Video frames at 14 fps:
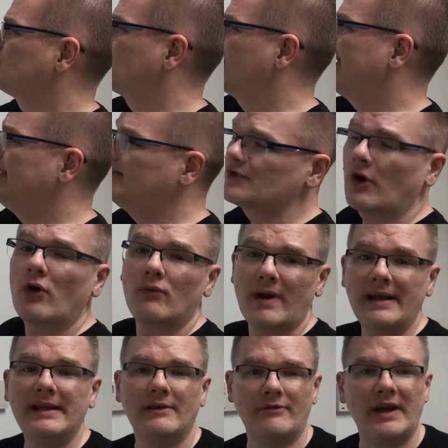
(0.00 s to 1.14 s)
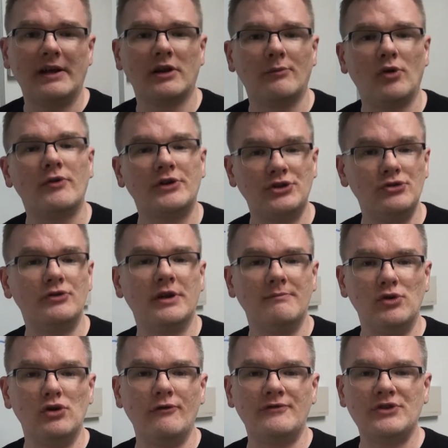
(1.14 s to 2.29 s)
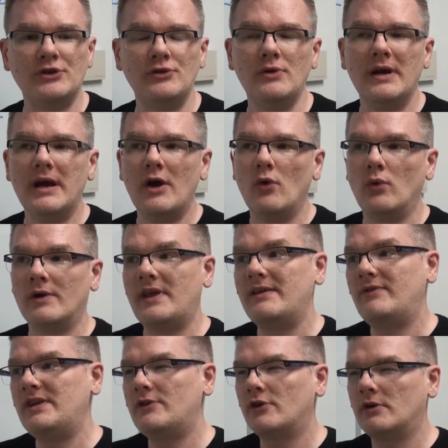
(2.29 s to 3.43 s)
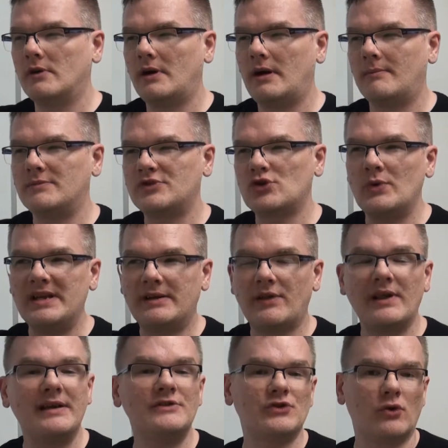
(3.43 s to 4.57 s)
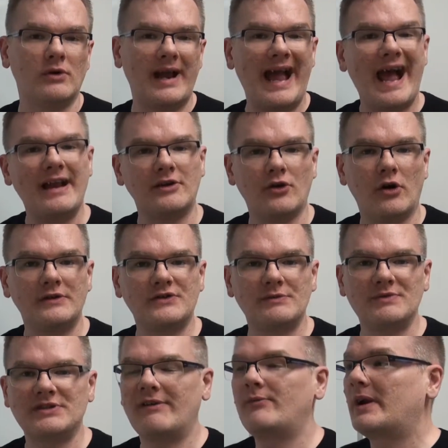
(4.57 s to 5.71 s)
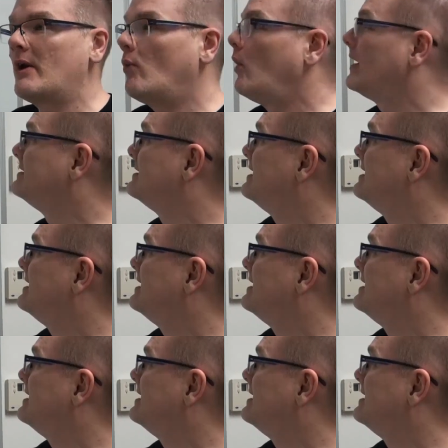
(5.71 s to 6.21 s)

trains already available that you can move to where they've either um, tweaked things or added on some stuff, but I wanted to